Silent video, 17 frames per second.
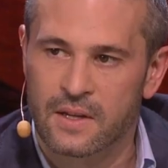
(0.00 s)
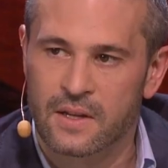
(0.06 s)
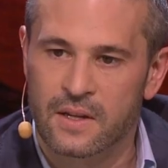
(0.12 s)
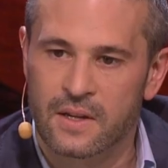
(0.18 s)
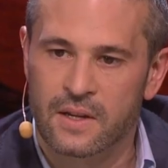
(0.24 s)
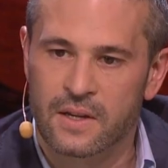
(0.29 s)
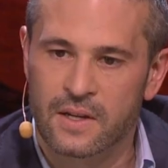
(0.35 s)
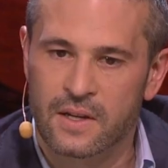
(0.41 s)

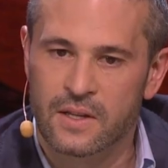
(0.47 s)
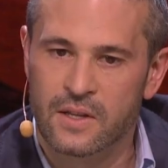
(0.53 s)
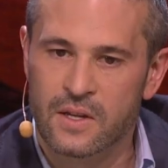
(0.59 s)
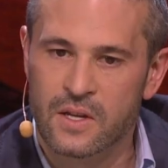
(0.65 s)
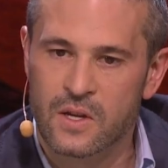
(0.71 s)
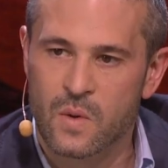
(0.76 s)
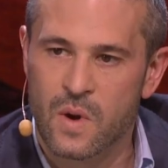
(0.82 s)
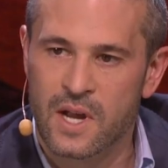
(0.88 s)
Uh, in
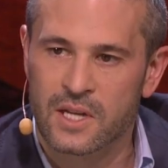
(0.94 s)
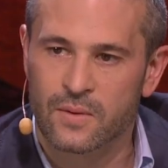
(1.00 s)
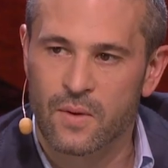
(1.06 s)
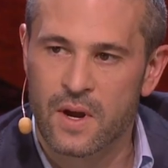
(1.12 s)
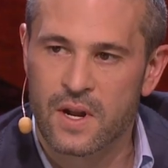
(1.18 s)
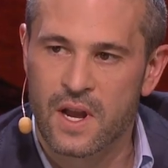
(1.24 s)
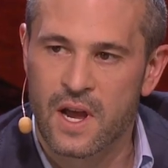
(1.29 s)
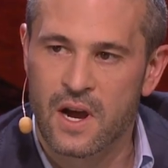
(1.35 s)
the
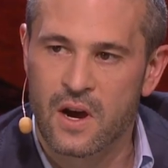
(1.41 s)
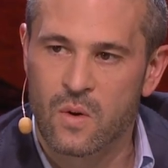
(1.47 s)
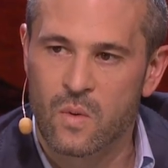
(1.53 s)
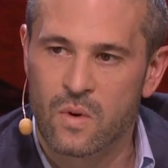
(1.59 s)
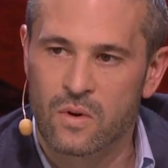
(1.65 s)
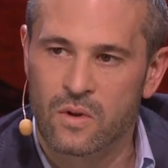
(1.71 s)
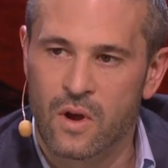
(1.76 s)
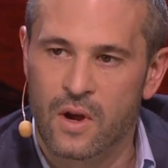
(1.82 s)
US right now,
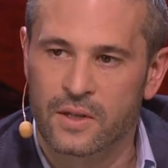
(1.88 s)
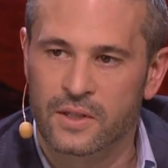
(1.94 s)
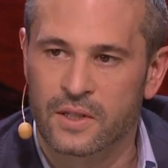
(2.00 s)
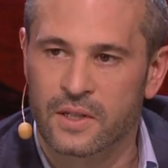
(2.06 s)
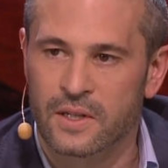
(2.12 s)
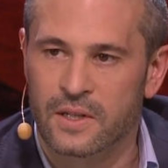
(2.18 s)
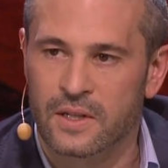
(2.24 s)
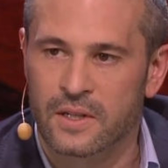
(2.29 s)
we're
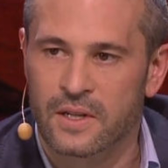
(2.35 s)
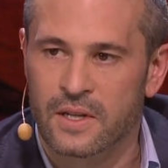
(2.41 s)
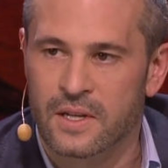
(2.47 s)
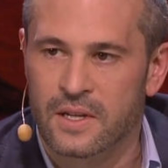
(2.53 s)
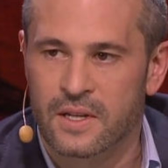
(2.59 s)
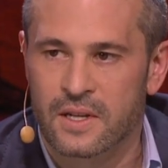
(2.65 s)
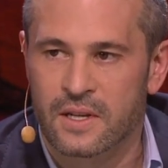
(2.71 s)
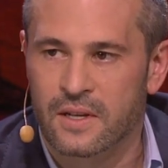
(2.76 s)
launching,
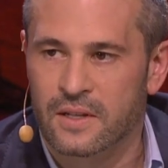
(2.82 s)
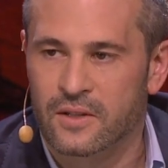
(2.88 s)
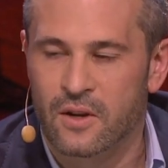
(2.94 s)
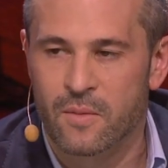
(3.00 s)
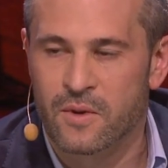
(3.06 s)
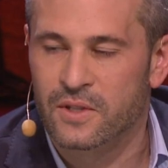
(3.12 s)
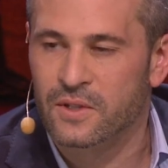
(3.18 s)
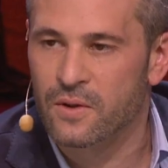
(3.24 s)
it's
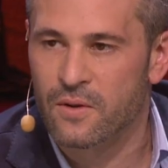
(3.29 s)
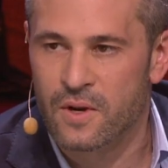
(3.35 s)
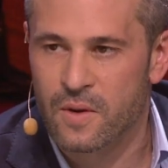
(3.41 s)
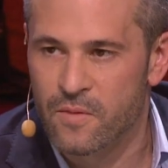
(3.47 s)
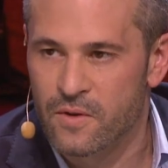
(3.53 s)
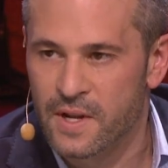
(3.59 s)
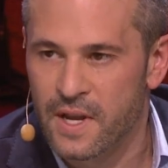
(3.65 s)
almost 30 per